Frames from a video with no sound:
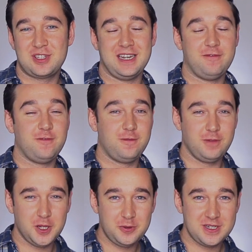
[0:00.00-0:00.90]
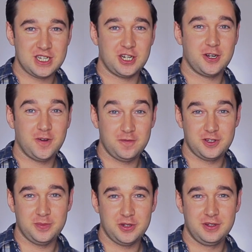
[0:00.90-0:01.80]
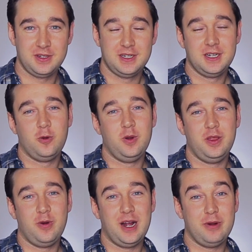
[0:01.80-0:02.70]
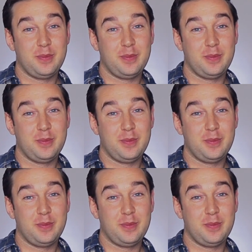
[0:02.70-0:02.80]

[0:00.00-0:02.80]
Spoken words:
get fluent and comfortable with where we're